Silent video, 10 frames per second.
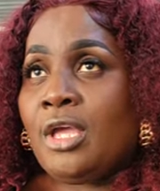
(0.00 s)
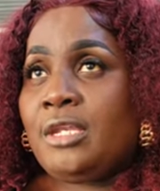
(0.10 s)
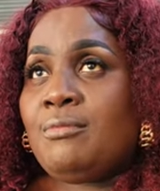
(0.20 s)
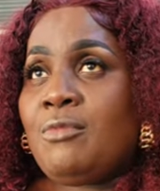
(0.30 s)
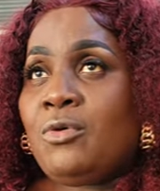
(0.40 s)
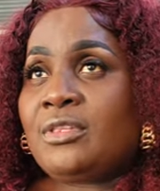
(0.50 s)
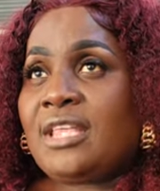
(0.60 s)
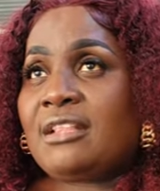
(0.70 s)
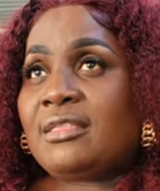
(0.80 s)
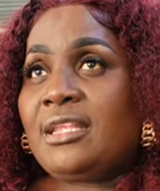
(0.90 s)
the amount
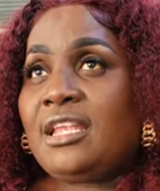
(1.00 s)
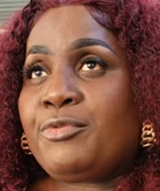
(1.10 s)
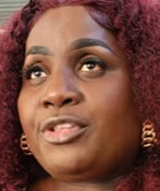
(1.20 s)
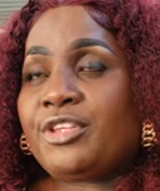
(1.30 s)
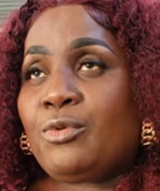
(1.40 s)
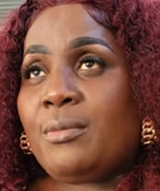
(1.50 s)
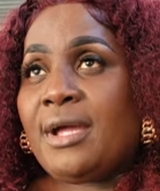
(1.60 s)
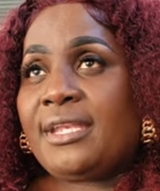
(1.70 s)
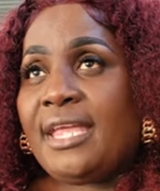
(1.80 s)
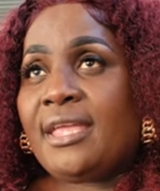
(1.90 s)
of celebrity
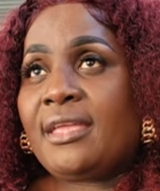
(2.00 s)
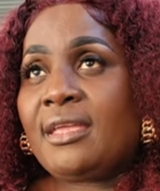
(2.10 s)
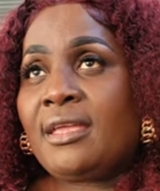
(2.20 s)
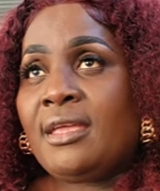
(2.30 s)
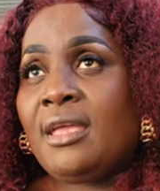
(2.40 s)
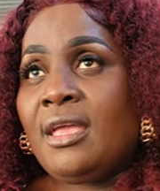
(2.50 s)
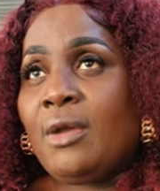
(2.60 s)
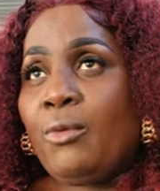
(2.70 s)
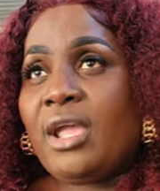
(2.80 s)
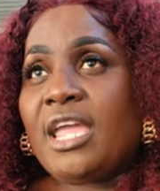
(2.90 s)
over there
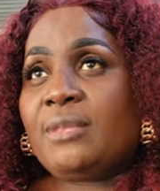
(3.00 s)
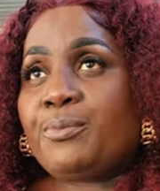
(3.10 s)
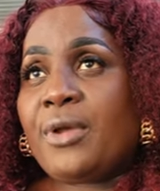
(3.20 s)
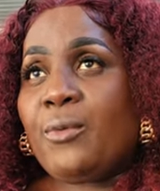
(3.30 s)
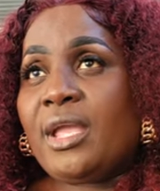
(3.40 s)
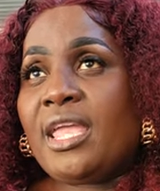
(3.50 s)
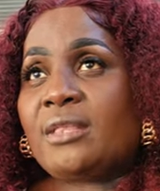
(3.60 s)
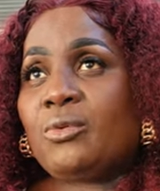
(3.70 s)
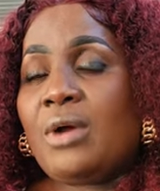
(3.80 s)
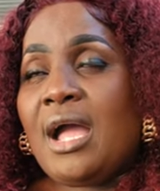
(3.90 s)
we get we
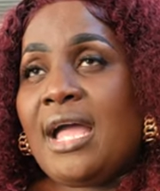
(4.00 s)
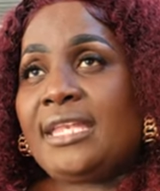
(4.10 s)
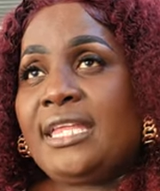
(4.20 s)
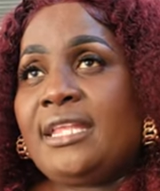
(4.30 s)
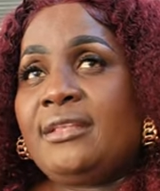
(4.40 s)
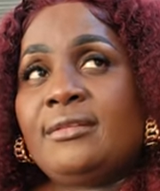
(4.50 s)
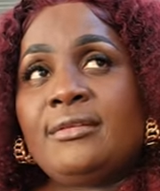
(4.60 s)
get warning